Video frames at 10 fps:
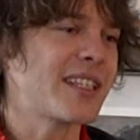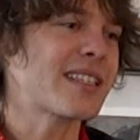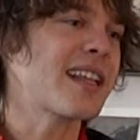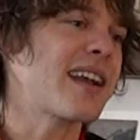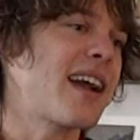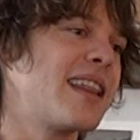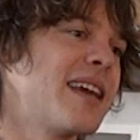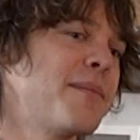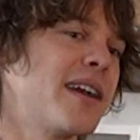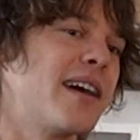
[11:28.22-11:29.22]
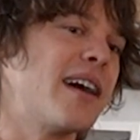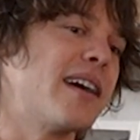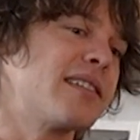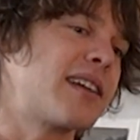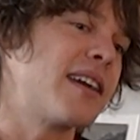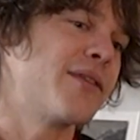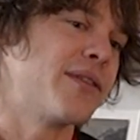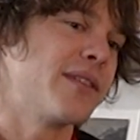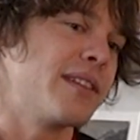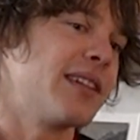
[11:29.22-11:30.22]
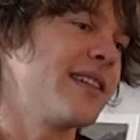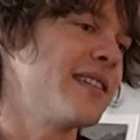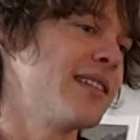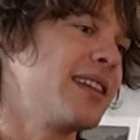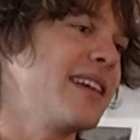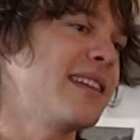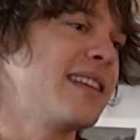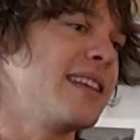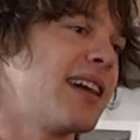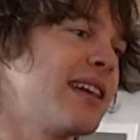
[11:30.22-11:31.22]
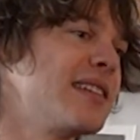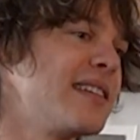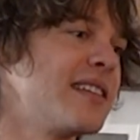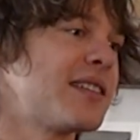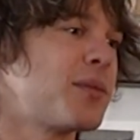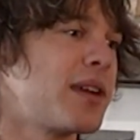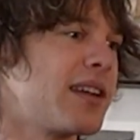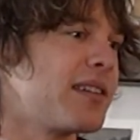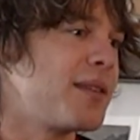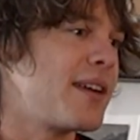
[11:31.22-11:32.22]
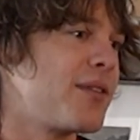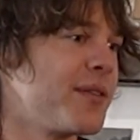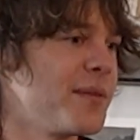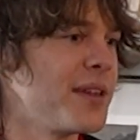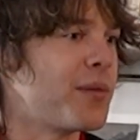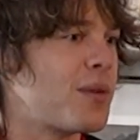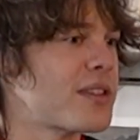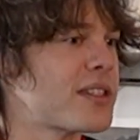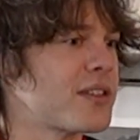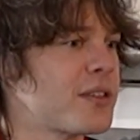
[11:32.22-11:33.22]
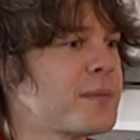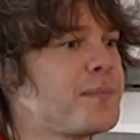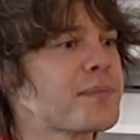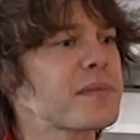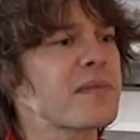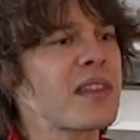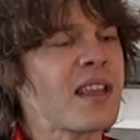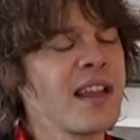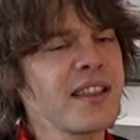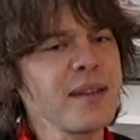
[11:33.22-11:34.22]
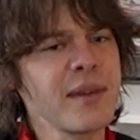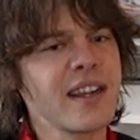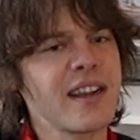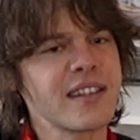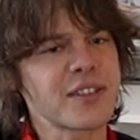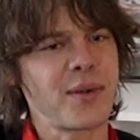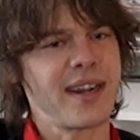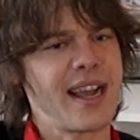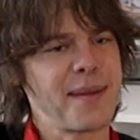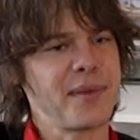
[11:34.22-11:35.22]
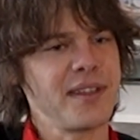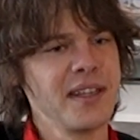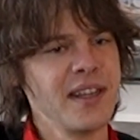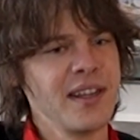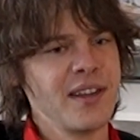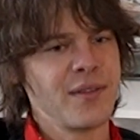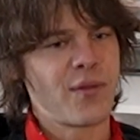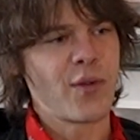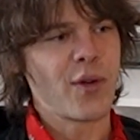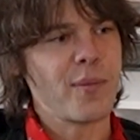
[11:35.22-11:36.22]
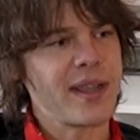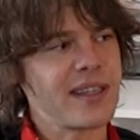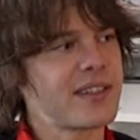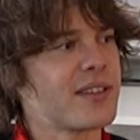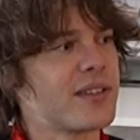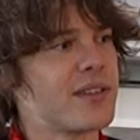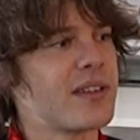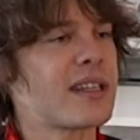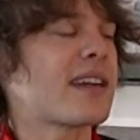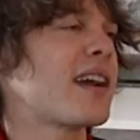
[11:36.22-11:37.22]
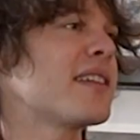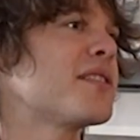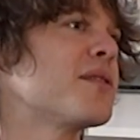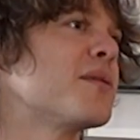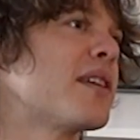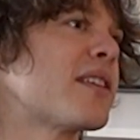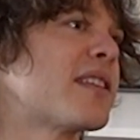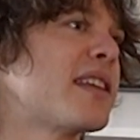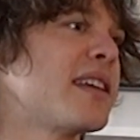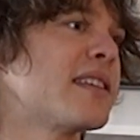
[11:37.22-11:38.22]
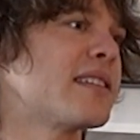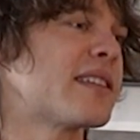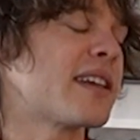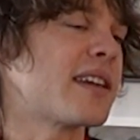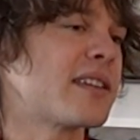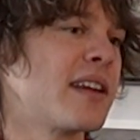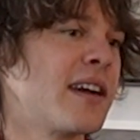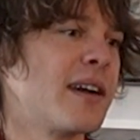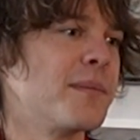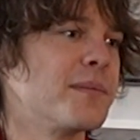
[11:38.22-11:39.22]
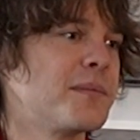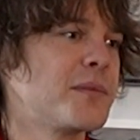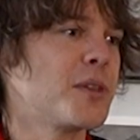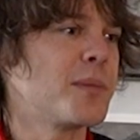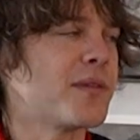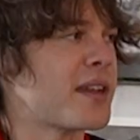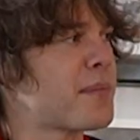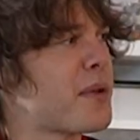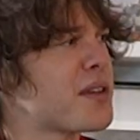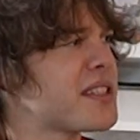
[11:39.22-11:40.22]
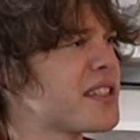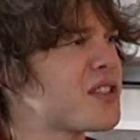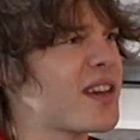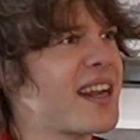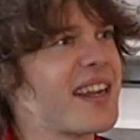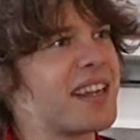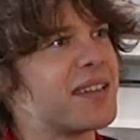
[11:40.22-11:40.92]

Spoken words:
just like I let my art kind of lead the ideas wherever it wants to. I think my art is quite happy for me to, like, I do other things, like I do a bit of like boxing training